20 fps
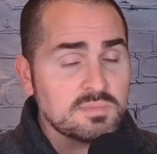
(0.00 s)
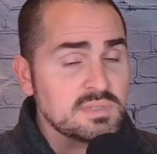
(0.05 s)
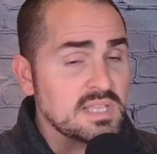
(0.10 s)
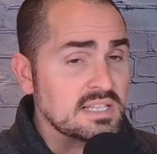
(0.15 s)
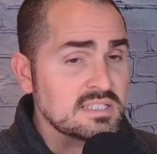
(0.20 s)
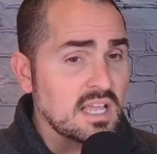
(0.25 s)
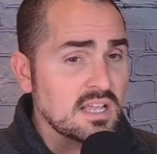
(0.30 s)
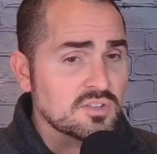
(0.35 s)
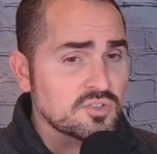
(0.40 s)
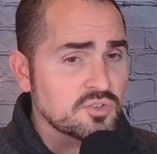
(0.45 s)
That's
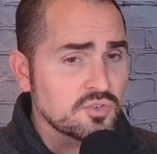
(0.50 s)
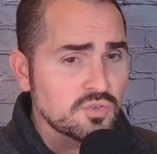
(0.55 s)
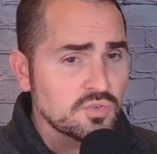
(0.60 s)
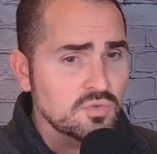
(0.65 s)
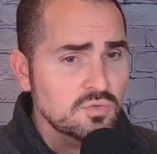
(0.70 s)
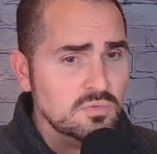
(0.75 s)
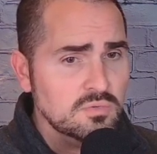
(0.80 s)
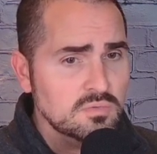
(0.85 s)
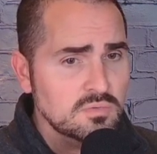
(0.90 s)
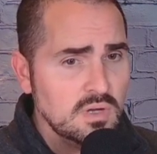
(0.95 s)
not
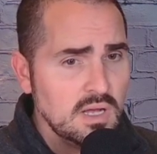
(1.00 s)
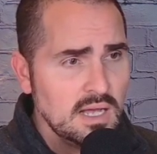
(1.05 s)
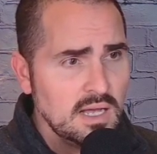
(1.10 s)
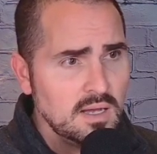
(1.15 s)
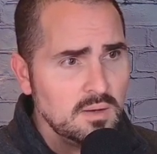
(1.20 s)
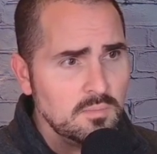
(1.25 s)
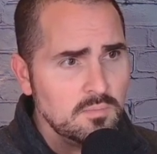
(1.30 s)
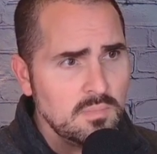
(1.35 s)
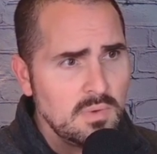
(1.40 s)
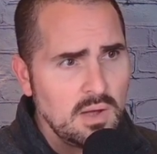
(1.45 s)
true. I
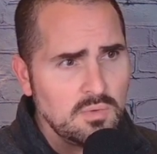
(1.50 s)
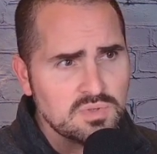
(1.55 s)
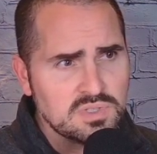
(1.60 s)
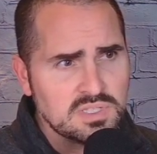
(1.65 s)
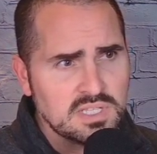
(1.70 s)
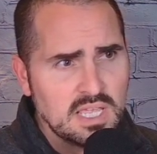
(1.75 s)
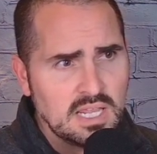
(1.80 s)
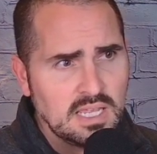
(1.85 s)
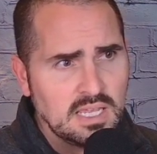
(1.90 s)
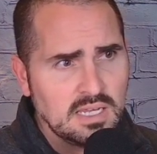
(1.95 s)
think I was
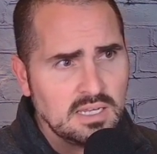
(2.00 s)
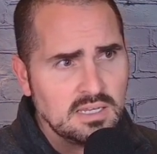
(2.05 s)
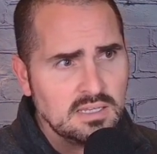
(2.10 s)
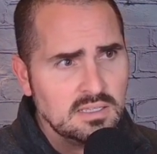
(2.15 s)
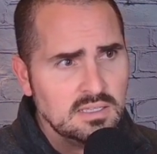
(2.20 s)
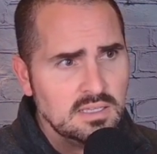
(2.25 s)
getting